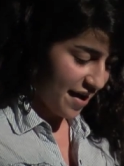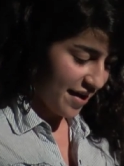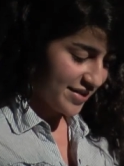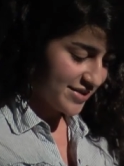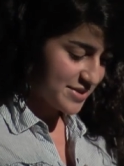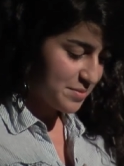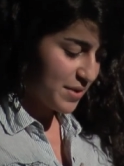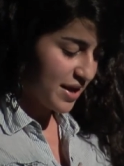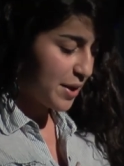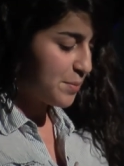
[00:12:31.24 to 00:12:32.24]
And
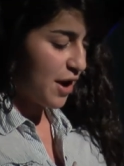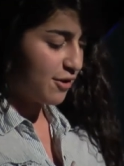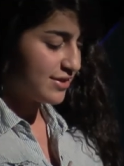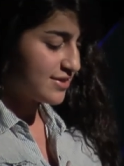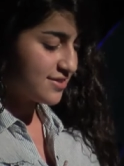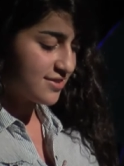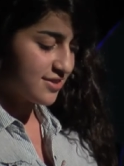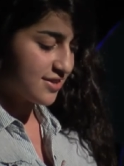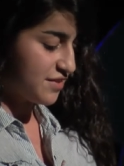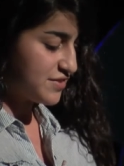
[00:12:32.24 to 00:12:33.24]
making brownies
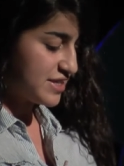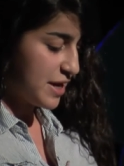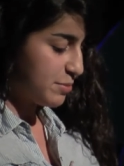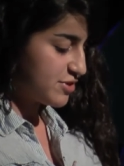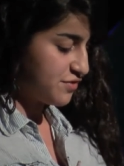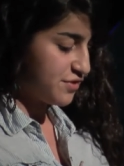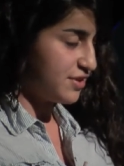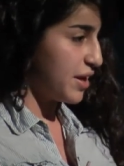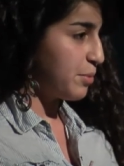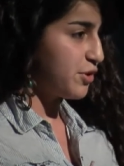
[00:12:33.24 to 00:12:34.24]
to give to neighbors for
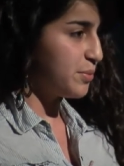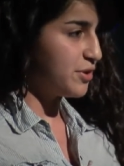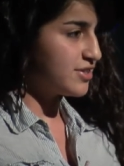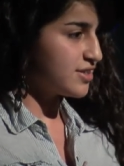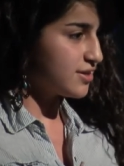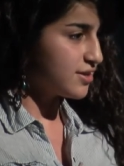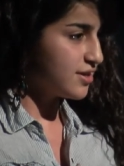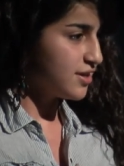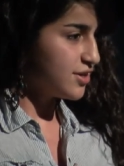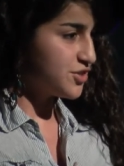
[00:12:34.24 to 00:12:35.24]
the neighborhood building,
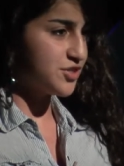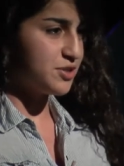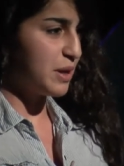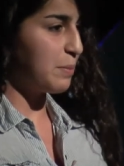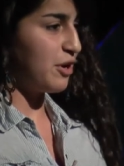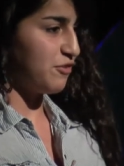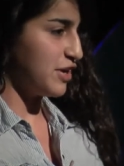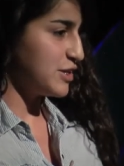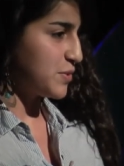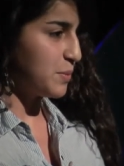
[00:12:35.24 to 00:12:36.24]
just to make better
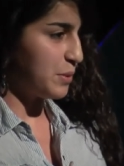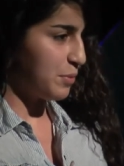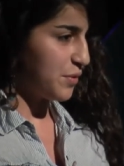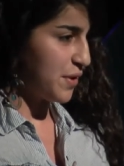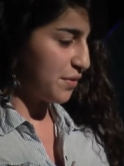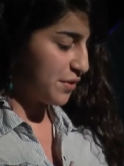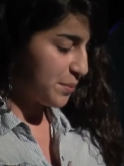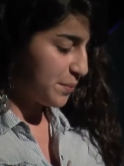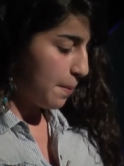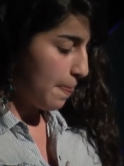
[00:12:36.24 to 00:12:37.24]
friends with the people around
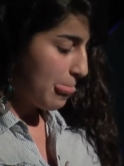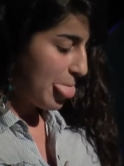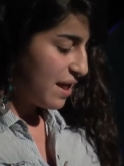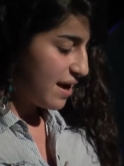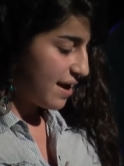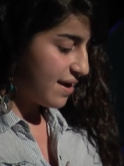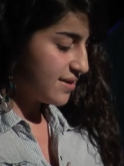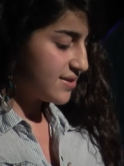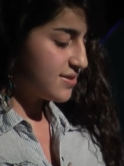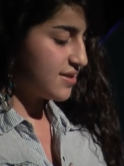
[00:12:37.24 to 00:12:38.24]
them.
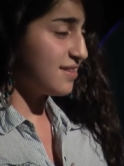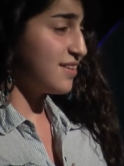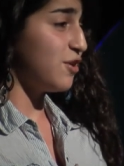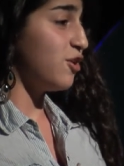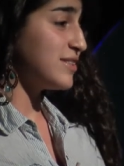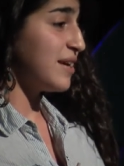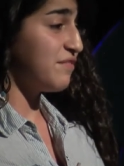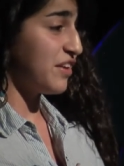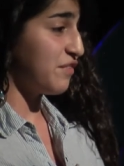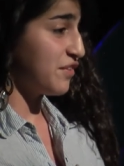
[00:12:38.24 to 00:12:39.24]
And the
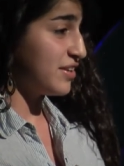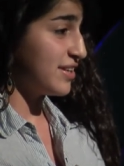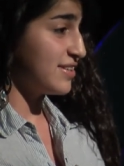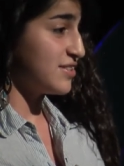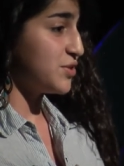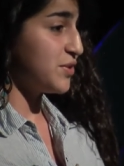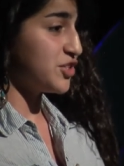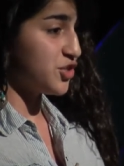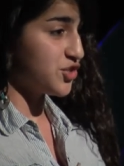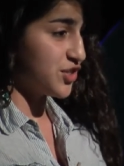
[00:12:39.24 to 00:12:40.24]
all-time favorite is
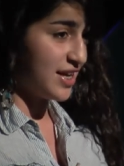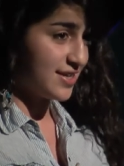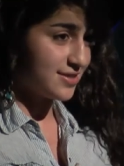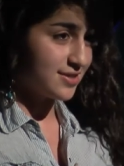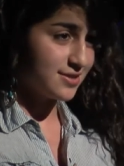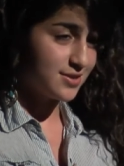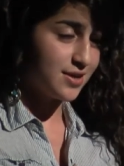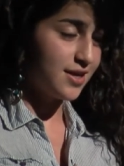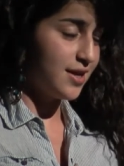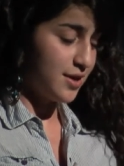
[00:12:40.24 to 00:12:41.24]
doing children classes,
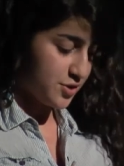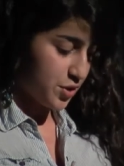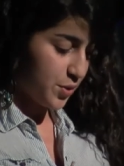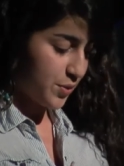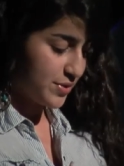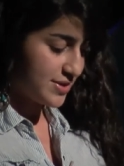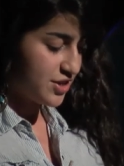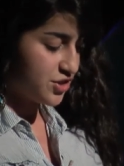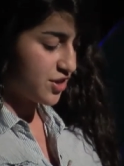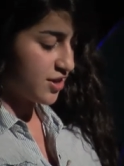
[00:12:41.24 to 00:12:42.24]
so
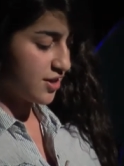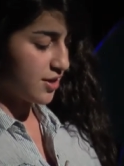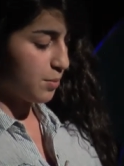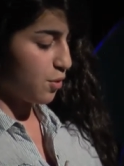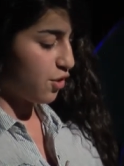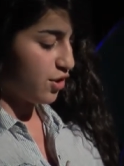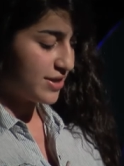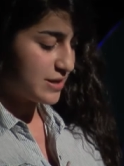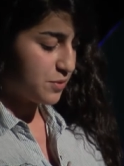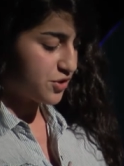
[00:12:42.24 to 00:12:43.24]
teaching moral
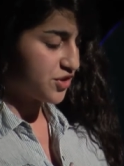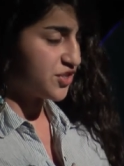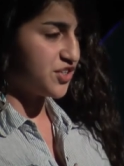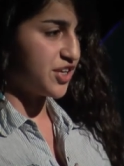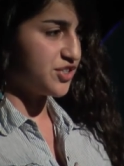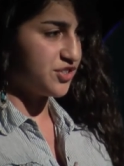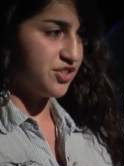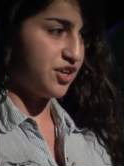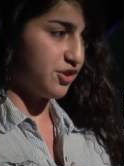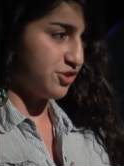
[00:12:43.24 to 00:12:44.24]
and spiritual education
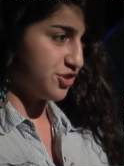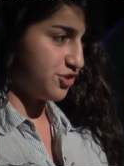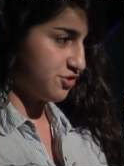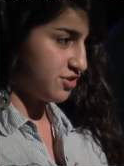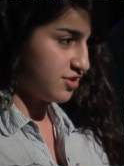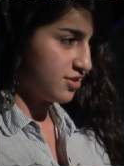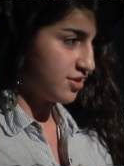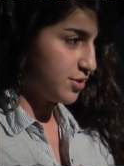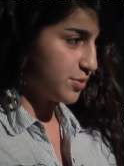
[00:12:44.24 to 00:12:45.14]
to younger children,